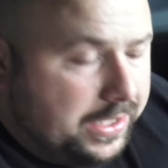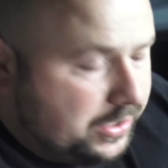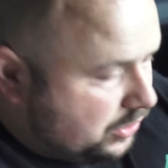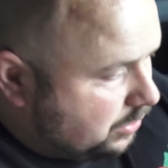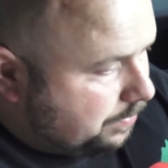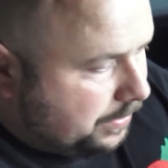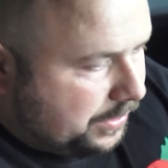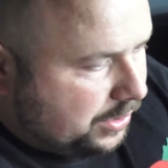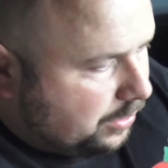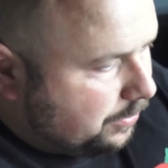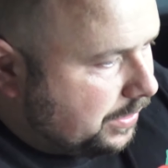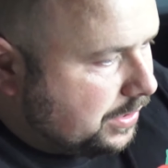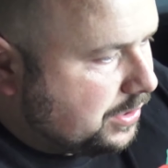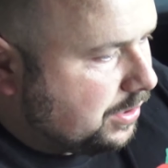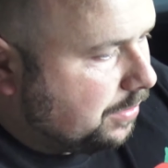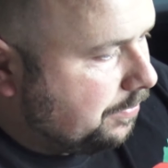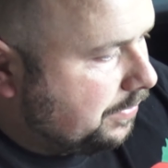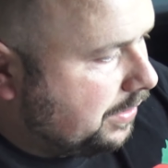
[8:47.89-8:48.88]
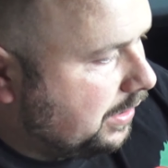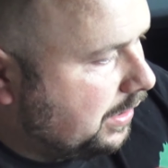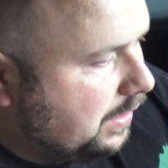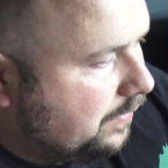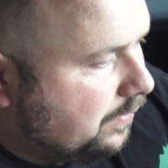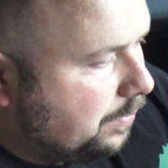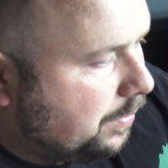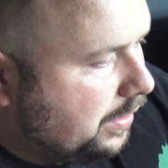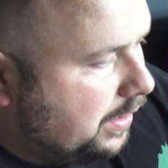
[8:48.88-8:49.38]
It should be doing something
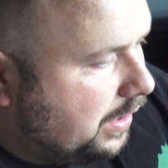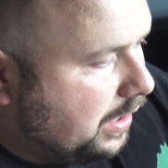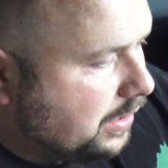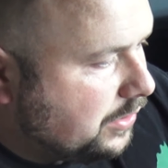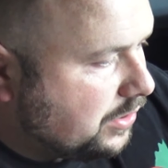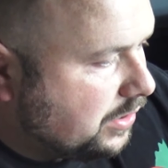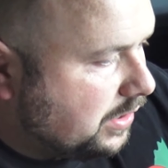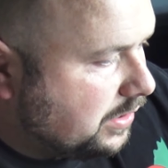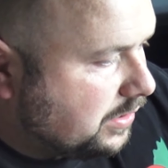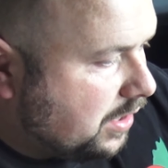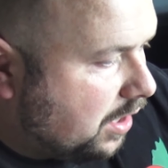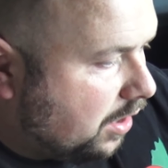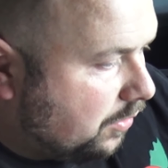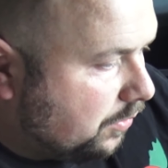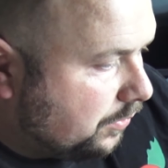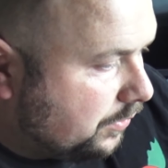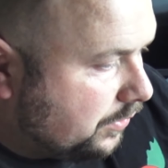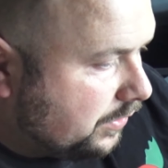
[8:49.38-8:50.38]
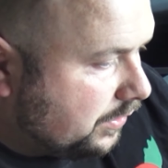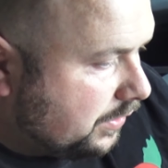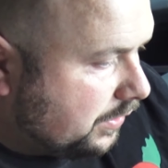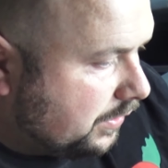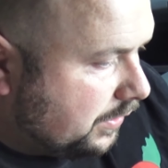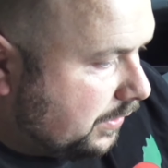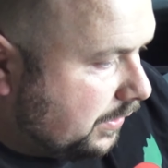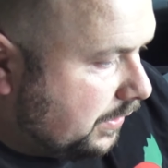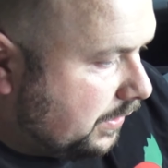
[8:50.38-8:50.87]
even when the engine is cold.
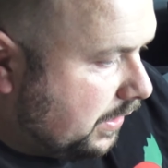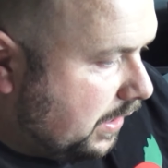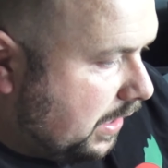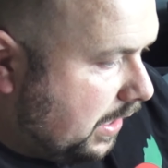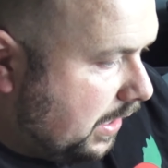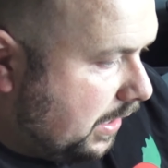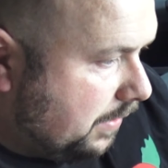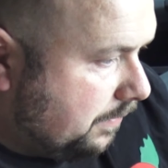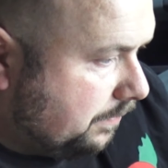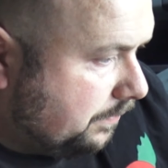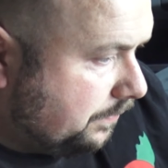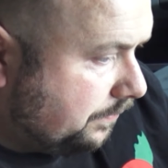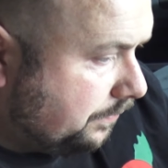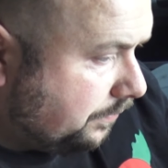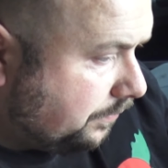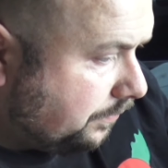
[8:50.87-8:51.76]
So